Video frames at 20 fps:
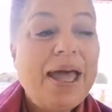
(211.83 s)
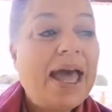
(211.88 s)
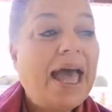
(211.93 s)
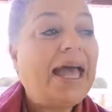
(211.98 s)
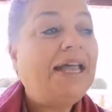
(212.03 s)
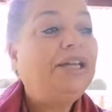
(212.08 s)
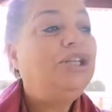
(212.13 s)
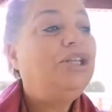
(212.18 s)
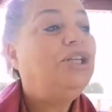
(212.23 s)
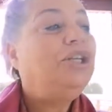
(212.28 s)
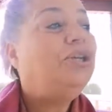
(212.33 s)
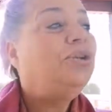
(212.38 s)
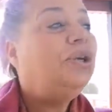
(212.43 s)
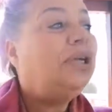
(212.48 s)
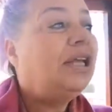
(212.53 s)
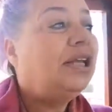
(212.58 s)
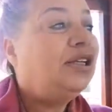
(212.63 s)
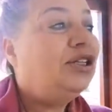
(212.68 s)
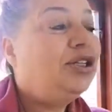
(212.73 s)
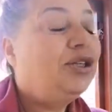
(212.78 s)
and you
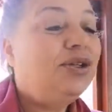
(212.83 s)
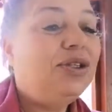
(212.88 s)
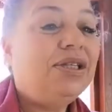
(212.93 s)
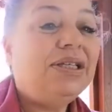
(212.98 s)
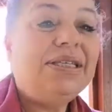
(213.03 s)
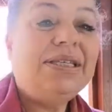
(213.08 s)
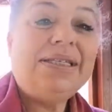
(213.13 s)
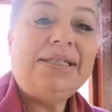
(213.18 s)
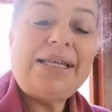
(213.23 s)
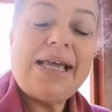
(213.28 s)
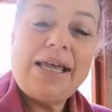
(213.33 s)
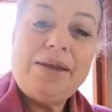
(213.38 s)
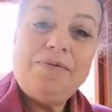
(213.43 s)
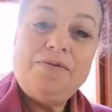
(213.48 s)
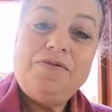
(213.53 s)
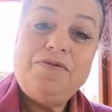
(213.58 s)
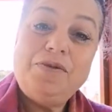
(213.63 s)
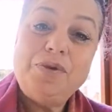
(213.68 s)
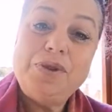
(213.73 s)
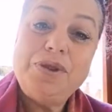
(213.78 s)
can do the same
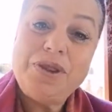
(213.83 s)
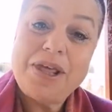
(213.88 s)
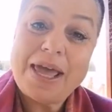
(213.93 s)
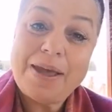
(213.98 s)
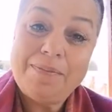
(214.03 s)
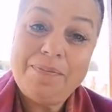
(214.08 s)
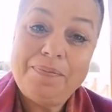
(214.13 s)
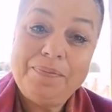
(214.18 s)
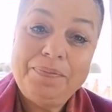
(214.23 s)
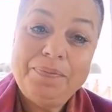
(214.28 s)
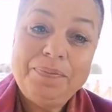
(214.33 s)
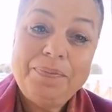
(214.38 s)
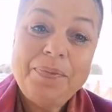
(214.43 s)
for them.